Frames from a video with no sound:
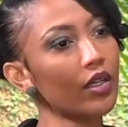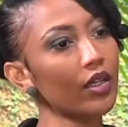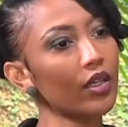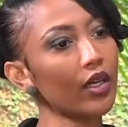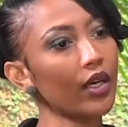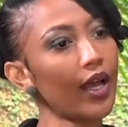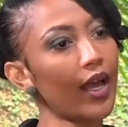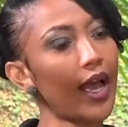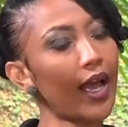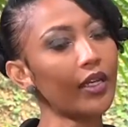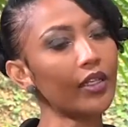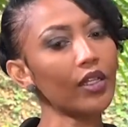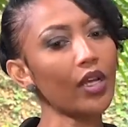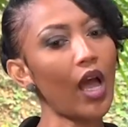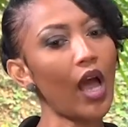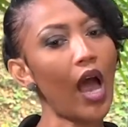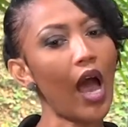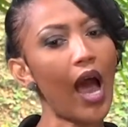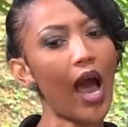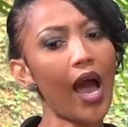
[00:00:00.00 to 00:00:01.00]
Yeah, and
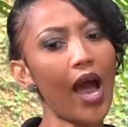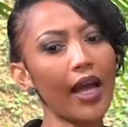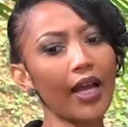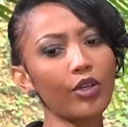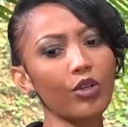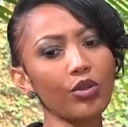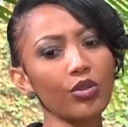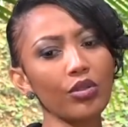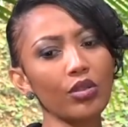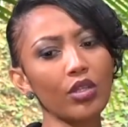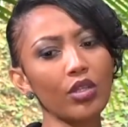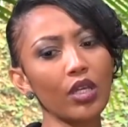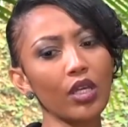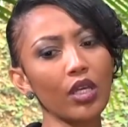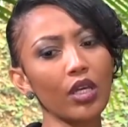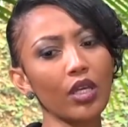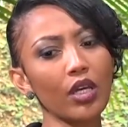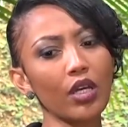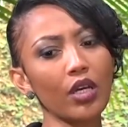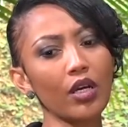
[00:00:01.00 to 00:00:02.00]
I don't
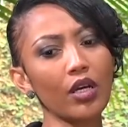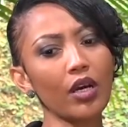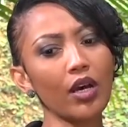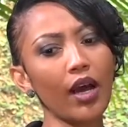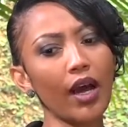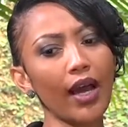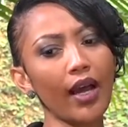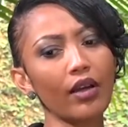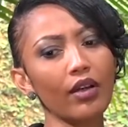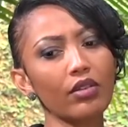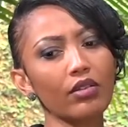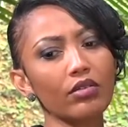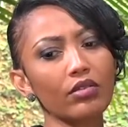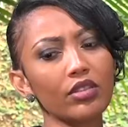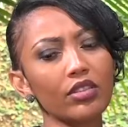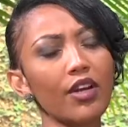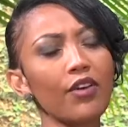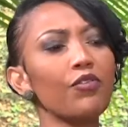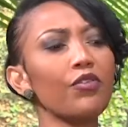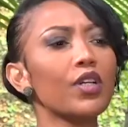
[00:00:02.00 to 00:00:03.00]
think,
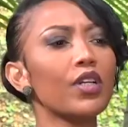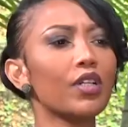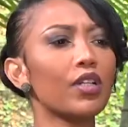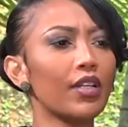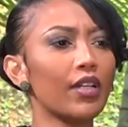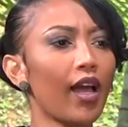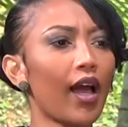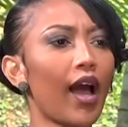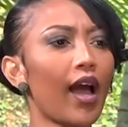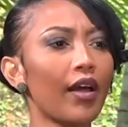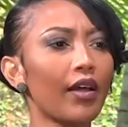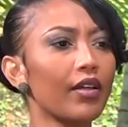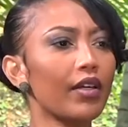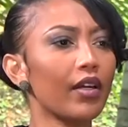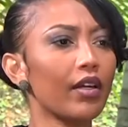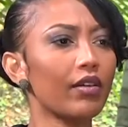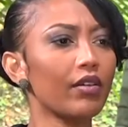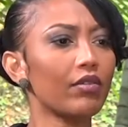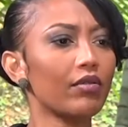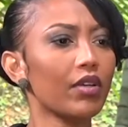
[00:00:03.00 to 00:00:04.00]
definitely,
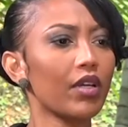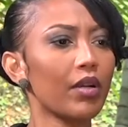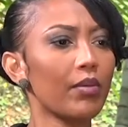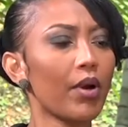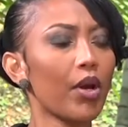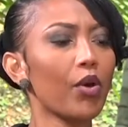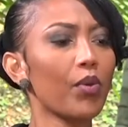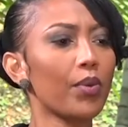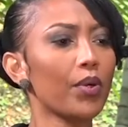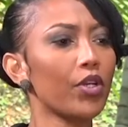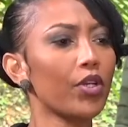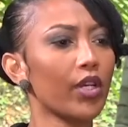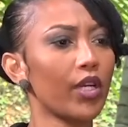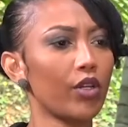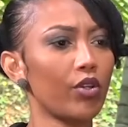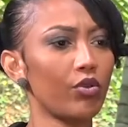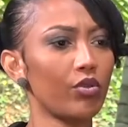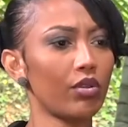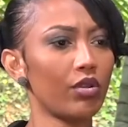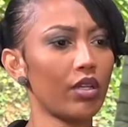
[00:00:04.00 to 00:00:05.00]
in my opinion, I
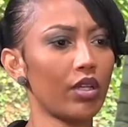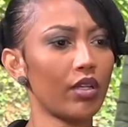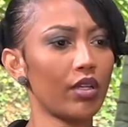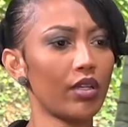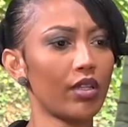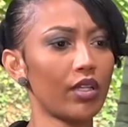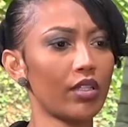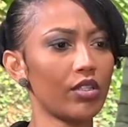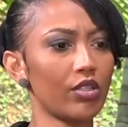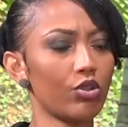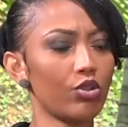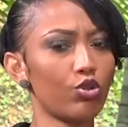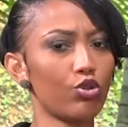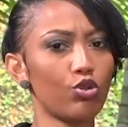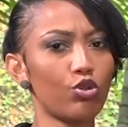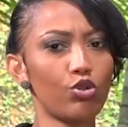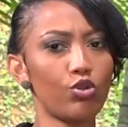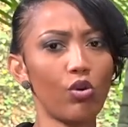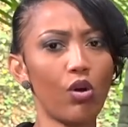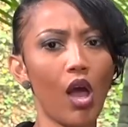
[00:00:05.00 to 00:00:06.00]
don't think that is
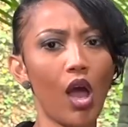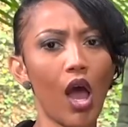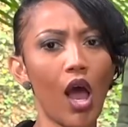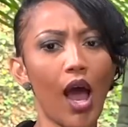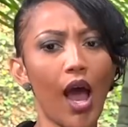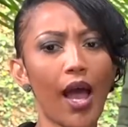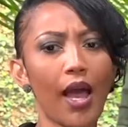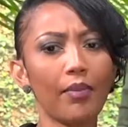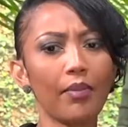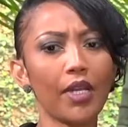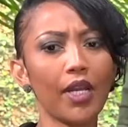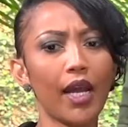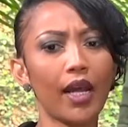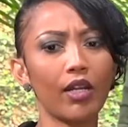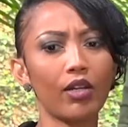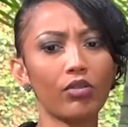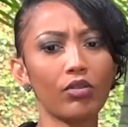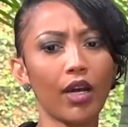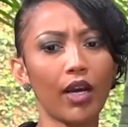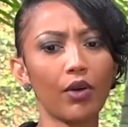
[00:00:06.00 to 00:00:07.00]
true. I mean, I
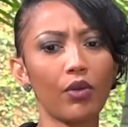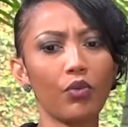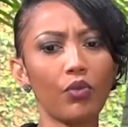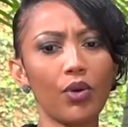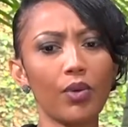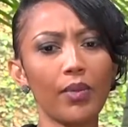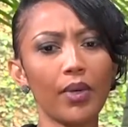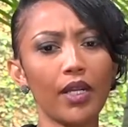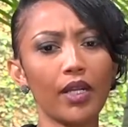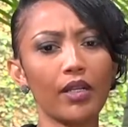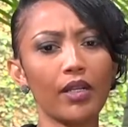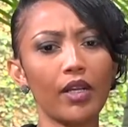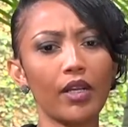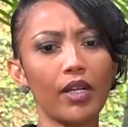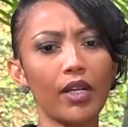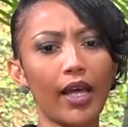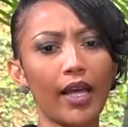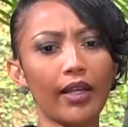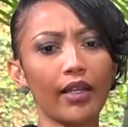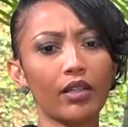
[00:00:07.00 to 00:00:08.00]
look at women
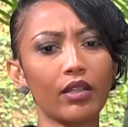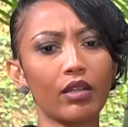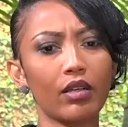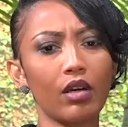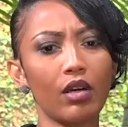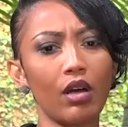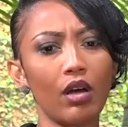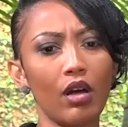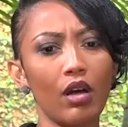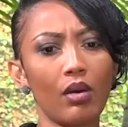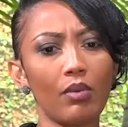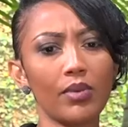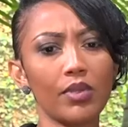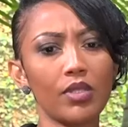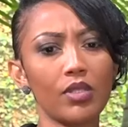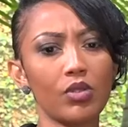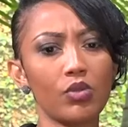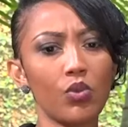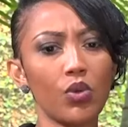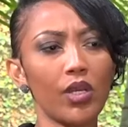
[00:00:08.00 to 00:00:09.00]
like
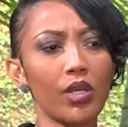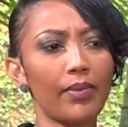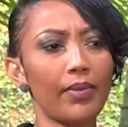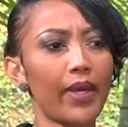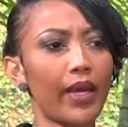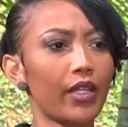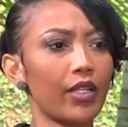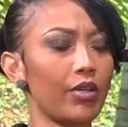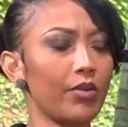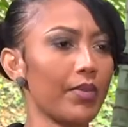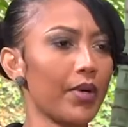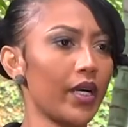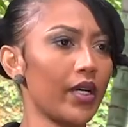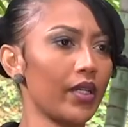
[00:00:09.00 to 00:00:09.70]
Mrs. Winnie Byanyima.